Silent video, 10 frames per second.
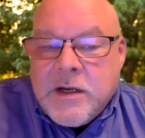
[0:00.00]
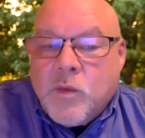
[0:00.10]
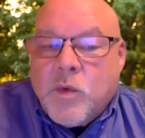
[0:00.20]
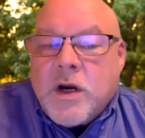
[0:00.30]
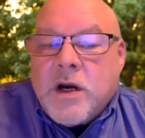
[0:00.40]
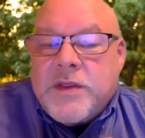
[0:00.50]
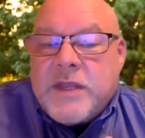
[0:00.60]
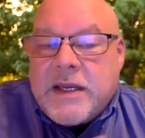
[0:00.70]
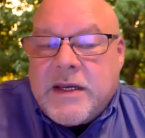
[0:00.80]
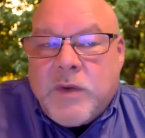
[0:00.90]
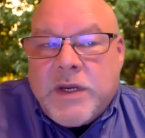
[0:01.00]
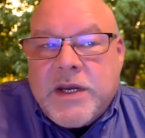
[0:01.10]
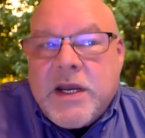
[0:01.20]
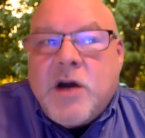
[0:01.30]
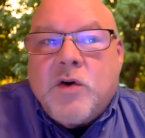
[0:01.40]
where they we
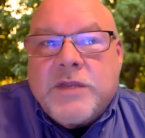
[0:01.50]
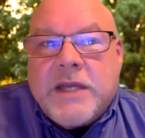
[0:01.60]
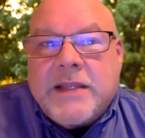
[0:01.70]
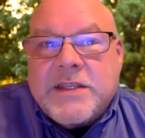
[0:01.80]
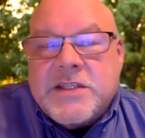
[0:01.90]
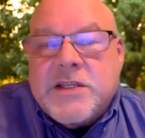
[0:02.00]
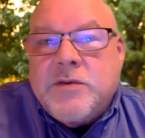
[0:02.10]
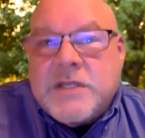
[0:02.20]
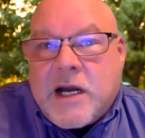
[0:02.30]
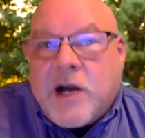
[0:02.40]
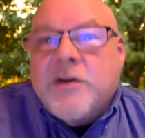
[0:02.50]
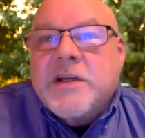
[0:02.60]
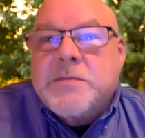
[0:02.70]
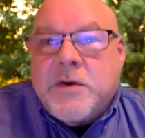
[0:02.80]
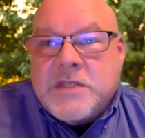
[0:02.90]
know that the students are
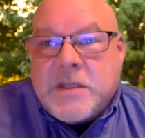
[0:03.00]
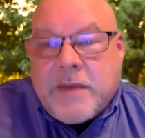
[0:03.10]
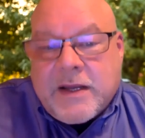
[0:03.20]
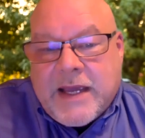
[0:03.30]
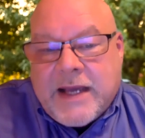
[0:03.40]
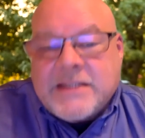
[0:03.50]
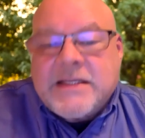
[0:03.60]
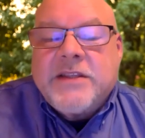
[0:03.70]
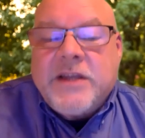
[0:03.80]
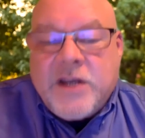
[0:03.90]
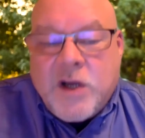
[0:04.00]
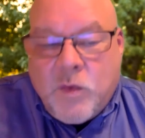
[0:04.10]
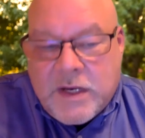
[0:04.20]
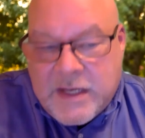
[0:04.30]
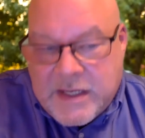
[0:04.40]
exposed to metal casting they know
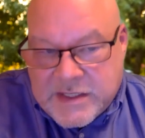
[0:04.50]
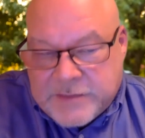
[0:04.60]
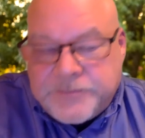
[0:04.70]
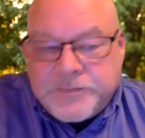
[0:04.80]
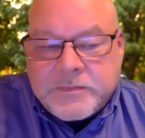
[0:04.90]
what it is